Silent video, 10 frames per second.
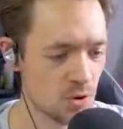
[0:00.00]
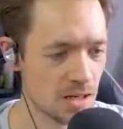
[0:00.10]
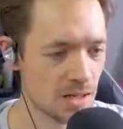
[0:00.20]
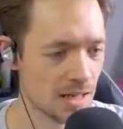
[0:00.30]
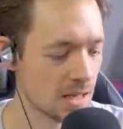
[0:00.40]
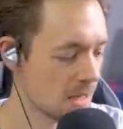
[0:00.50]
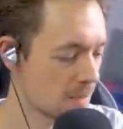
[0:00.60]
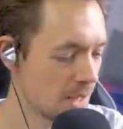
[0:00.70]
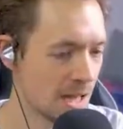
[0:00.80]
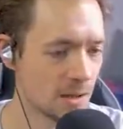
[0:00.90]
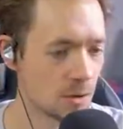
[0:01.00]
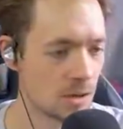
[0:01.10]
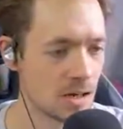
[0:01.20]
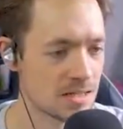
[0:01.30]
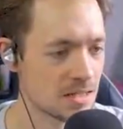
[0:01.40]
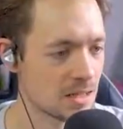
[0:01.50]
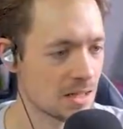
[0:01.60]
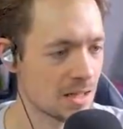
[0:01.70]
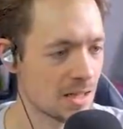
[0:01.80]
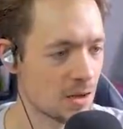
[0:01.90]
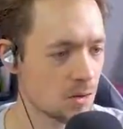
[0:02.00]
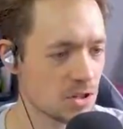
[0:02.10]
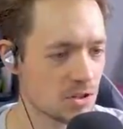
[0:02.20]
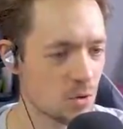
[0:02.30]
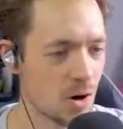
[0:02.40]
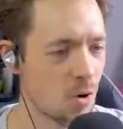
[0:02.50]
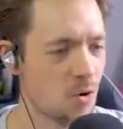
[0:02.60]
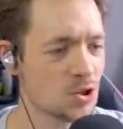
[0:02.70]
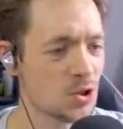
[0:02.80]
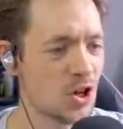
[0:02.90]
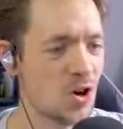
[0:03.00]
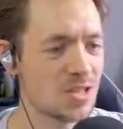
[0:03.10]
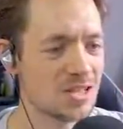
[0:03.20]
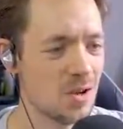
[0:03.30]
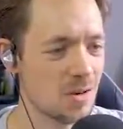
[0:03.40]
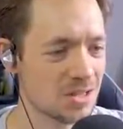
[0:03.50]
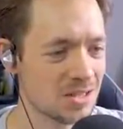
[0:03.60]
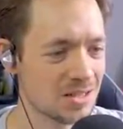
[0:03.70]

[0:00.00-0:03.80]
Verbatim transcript: Great. Okay, um, hang on, guys. Hold your thought. Hold your cotton socks.